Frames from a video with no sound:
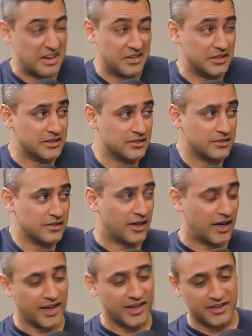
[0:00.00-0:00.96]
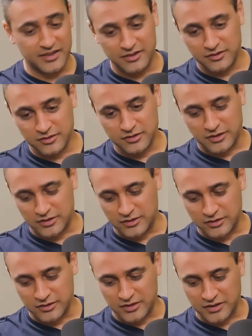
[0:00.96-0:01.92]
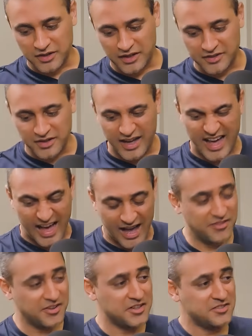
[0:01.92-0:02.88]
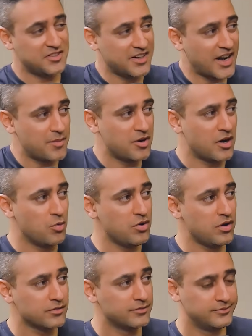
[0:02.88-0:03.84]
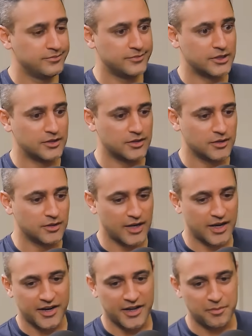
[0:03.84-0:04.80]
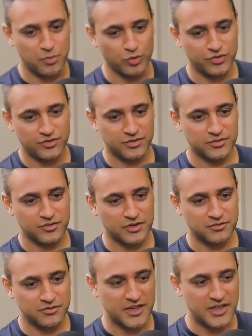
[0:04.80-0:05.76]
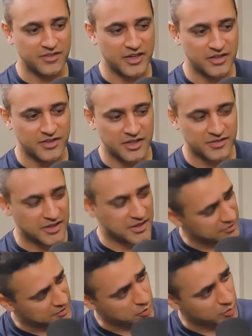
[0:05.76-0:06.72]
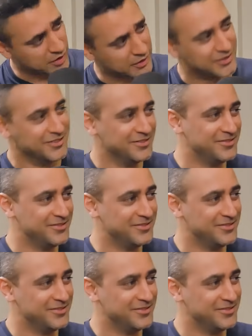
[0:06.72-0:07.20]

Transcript: Barely. I have an Instagram account and I post very, very, very, very infrequently.